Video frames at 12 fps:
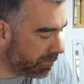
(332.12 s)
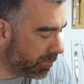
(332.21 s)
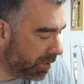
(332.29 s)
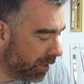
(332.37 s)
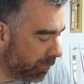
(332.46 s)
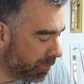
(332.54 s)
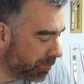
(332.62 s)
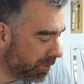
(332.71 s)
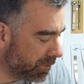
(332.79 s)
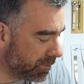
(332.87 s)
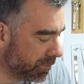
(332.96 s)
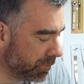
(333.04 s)
Maybe that
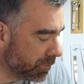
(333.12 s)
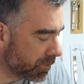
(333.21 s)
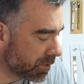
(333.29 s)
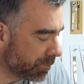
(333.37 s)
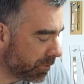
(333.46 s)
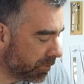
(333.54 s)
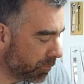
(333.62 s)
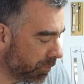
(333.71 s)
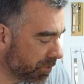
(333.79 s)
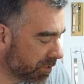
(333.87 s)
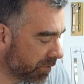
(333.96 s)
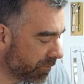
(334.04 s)
wouldn't be too noticeable on
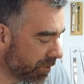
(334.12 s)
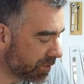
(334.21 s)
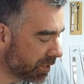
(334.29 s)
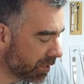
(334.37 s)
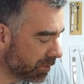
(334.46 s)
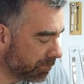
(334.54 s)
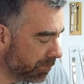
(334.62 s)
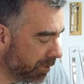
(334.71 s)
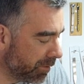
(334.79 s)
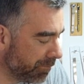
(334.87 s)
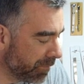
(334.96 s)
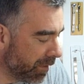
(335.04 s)
1/72nd,
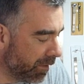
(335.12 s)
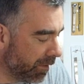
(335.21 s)
but